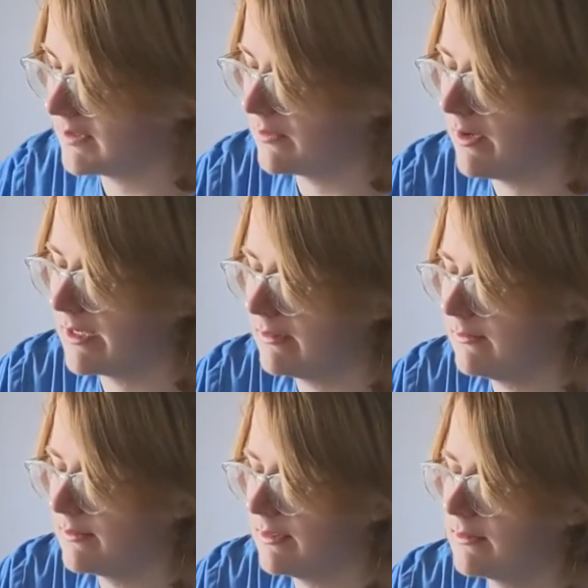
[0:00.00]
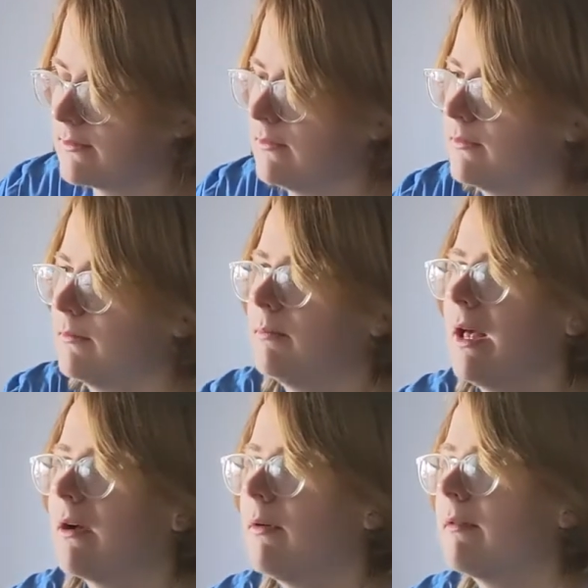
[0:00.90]
So I can use these three for
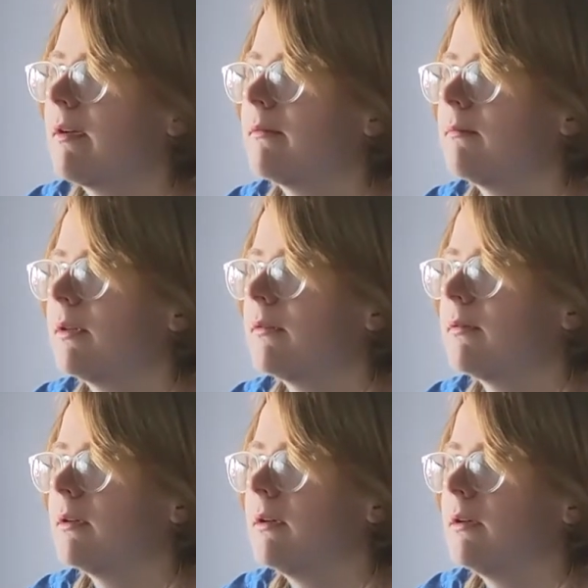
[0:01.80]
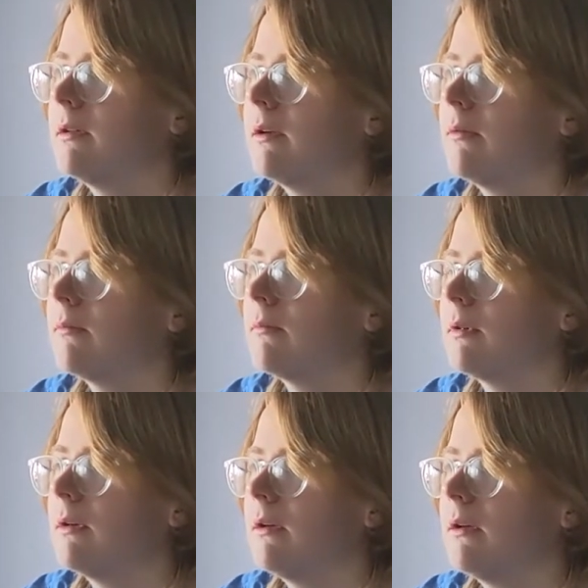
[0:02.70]
black, white, red, and blue. Nope.
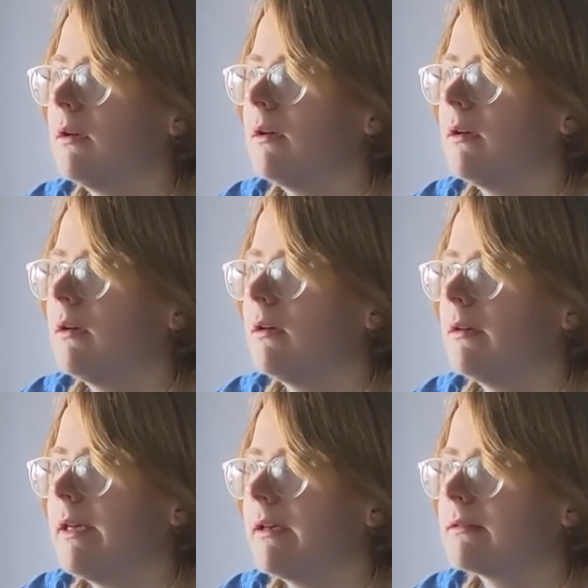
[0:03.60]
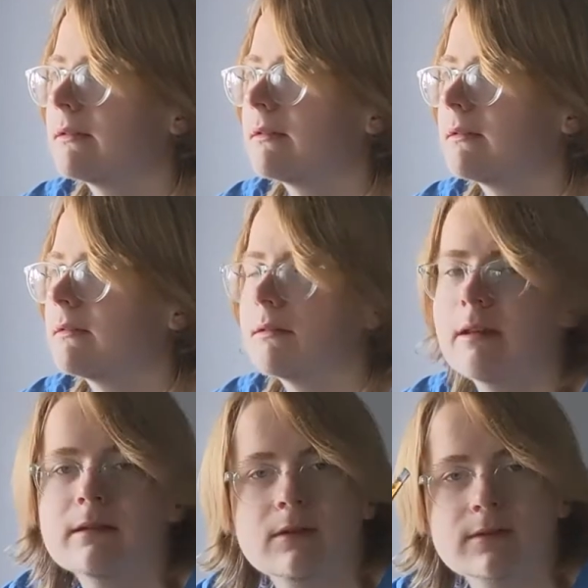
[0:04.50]
Yes.
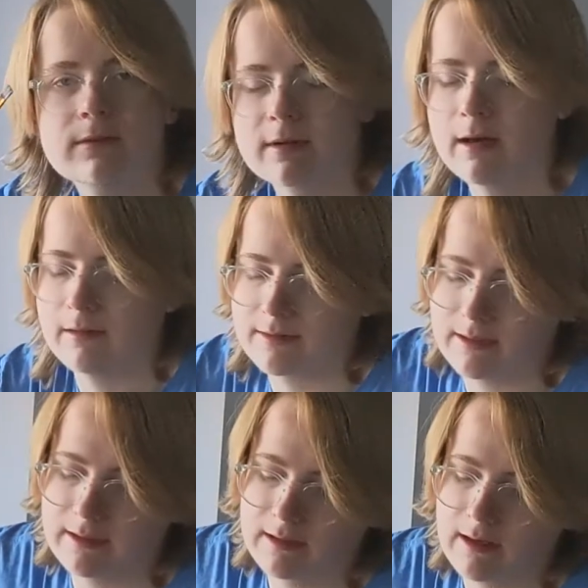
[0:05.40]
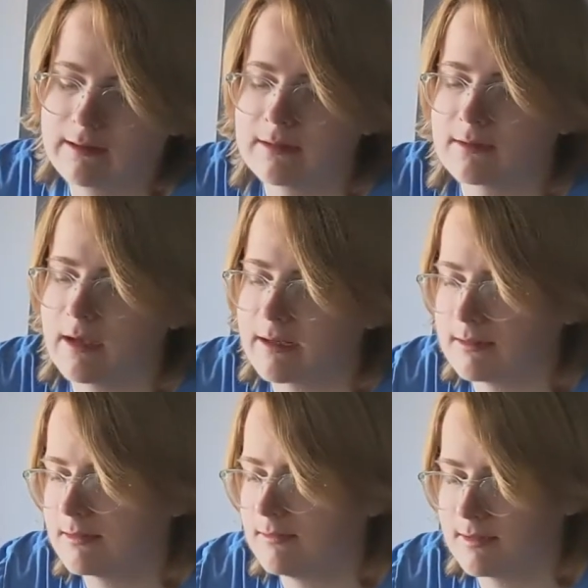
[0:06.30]
Those were the colors I needed. And this, I
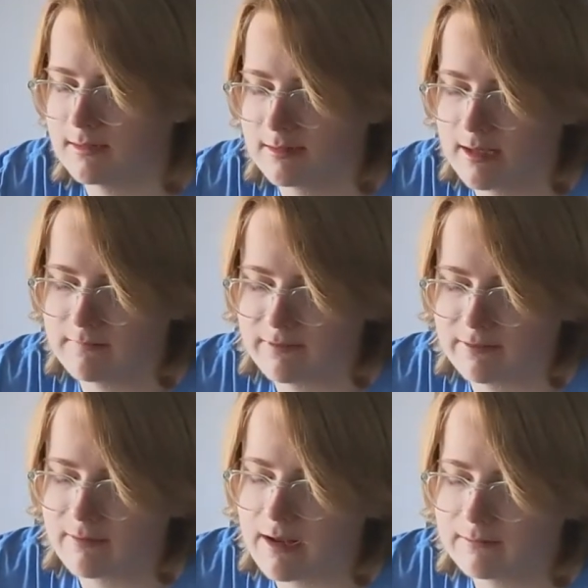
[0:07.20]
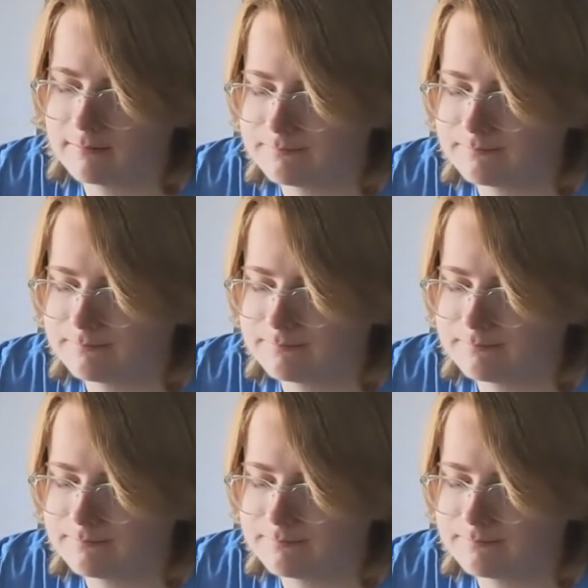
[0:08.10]
can just use this again for the red.